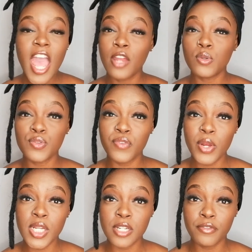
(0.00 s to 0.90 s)
and it was
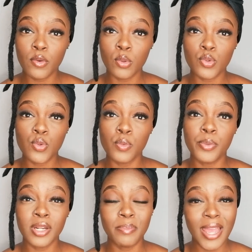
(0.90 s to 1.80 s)
very difficult to
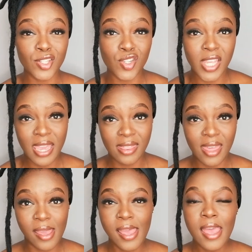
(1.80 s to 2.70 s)
put it back
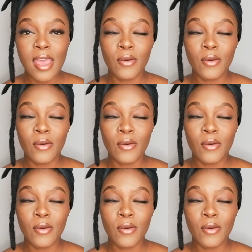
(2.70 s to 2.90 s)
together